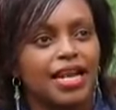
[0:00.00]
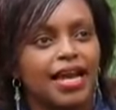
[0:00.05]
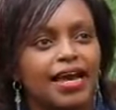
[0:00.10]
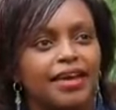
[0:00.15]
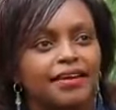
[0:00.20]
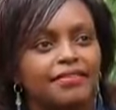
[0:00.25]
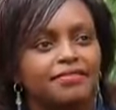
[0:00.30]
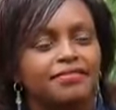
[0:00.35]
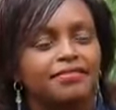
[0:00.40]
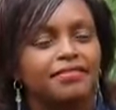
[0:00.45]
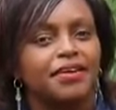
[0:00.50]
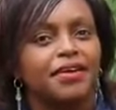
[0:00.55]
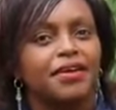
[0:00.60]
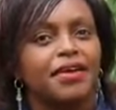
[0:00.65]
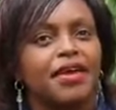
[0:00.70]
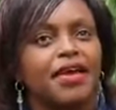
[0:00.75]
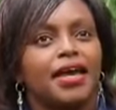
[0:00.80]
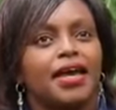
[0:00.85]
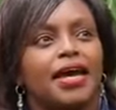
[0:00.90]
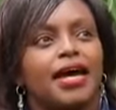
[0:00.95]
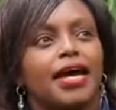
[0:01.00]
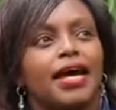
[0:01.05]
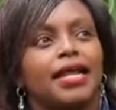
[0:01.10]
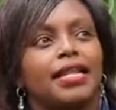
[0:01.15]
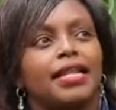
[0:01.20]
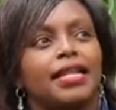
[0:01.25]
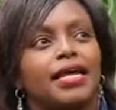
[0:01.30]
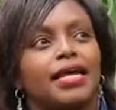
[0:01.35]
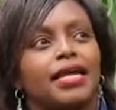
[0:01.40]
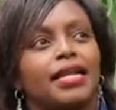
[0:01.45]
in life.
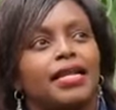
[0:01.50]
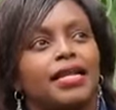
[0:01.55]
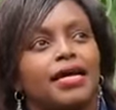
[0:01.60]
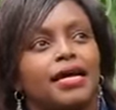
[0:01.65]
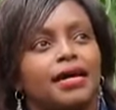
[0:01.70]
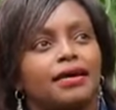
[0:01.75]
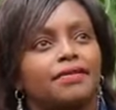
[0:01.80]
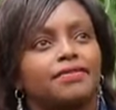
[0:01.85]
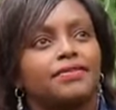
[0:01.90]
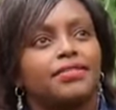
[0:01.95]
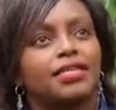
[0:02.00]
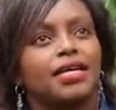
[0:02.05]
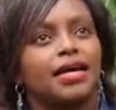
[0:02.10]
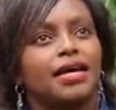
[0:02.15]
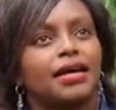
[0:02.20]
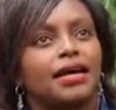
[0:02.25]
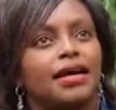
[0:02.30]
And then after